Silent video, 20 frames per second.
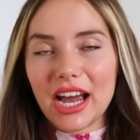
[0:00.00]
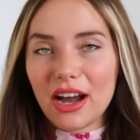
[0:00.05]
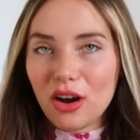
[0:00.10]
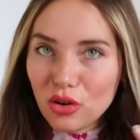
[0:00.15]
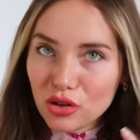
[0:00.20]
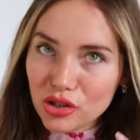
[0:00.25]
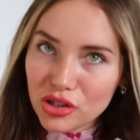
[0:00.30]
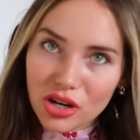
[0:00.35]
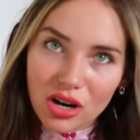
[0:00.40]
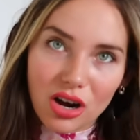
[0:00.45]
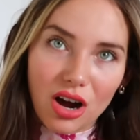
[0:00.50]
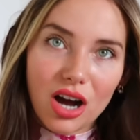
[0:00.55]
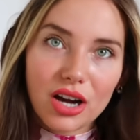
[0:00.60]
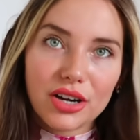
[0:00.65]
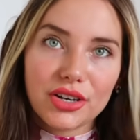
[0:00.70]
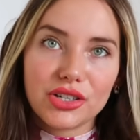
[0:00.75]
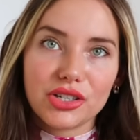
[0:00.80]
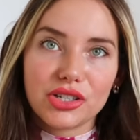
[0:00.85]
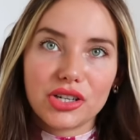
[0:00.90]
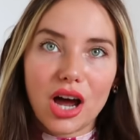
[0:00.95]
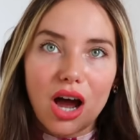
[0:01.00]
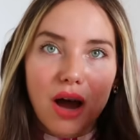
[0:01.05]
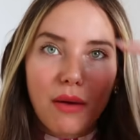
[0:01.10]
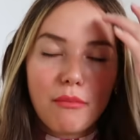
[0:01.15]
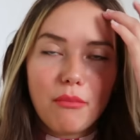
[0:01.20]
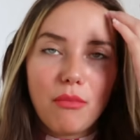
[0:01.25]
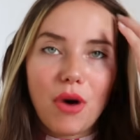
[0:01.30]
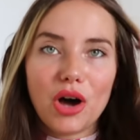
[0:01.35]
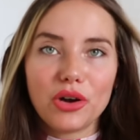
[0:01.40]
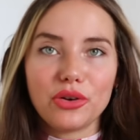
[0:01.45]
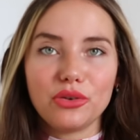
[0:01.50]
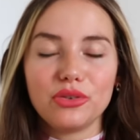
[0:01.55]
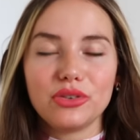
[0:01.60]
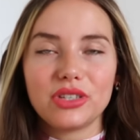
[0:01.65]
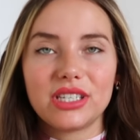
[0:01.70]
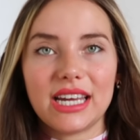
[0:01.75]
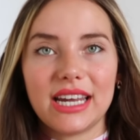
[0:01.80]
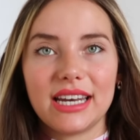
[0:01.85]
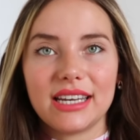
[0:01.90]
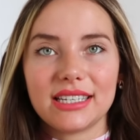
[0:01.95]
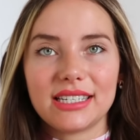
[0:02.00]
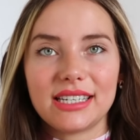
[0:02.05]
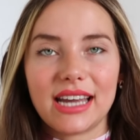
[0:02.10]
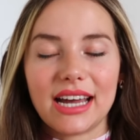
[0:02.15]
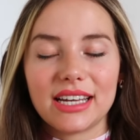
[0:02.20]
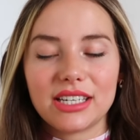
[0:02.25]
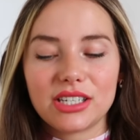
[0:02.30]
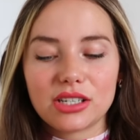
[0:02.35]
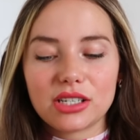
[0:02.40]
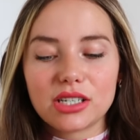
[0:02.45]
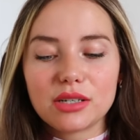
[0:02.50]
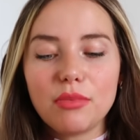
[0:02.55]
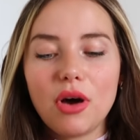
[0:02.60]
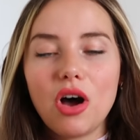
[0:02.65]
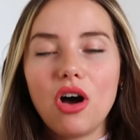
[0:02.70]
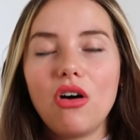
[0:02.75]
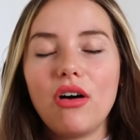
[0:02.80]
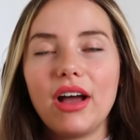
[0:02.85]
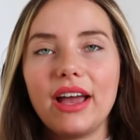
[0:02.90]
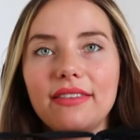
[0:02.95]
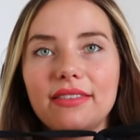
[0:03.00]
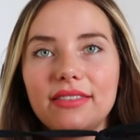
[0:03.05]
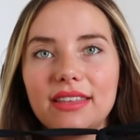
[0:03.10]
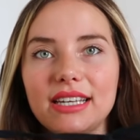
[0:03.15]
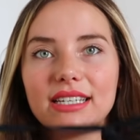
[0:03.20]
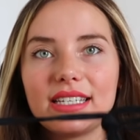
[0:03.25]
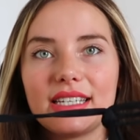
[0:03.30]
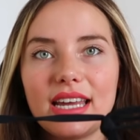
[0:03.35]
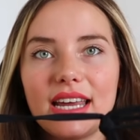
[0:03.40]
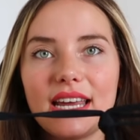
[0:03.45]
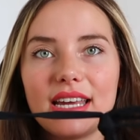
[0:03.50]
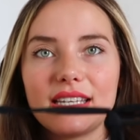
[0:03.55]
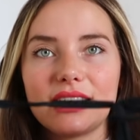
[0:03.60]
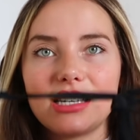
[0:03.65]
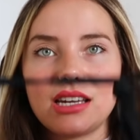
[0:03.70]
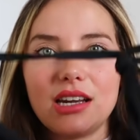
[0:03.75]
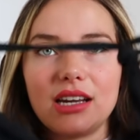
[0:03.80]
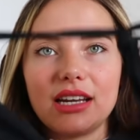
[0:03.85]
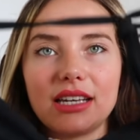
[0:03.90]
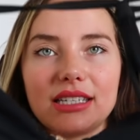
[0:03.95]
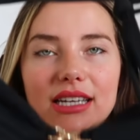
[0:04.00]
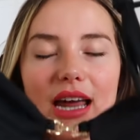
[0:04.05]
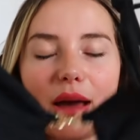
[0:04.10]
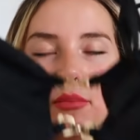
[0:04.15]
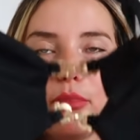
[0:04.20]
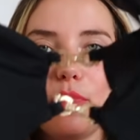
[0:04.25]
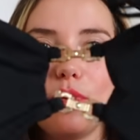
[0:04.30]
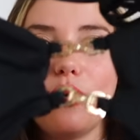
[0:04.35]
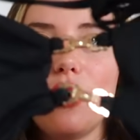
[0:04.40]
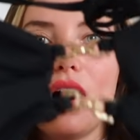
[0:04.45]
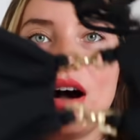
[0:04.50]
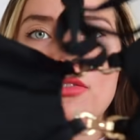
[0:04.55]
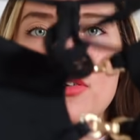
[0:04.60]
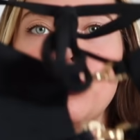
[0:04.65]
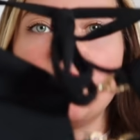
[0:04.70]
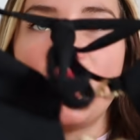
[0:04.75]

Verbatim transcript: I also got some models in a size small and this is an example of a